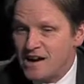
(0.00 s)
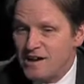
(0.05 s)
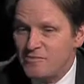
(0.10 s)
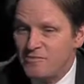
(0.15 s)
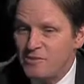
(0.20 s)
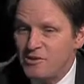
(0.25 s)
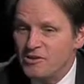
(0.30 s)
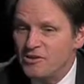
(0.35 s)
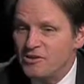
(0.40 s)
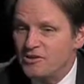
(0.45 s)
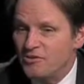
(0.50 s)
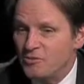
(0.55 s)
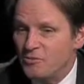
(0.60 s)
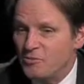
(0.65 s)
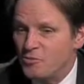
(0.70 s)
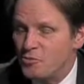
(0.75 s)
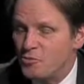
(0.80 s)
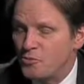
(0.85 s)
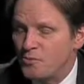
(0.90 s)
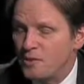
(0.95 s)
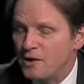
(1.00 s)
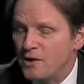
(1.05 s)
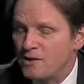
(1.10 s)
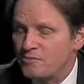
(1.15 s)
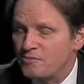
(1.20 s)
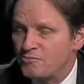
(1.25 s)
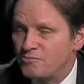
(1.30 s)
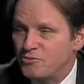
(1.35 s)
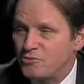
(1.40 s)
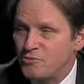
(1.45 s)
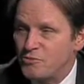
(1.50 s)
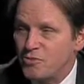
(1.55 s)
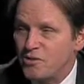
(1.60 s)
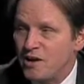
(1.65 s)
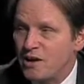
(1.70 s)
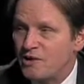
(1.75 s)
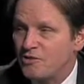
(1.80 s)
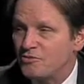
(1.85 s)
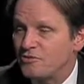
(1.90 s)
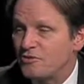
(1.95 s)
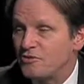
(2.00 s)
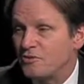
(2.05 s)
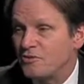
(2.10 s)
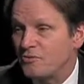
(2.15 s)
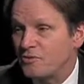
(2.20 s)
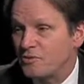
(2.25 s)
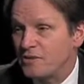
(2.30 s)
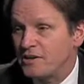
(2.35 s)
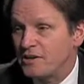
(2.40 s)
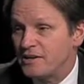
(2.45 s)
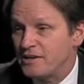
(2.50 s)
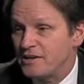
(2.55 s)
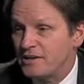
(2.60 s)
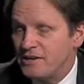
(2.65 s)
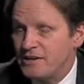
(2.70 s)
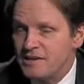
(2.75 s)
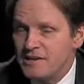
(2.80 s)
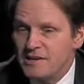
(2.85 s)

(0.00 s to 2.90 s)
really through about 2003,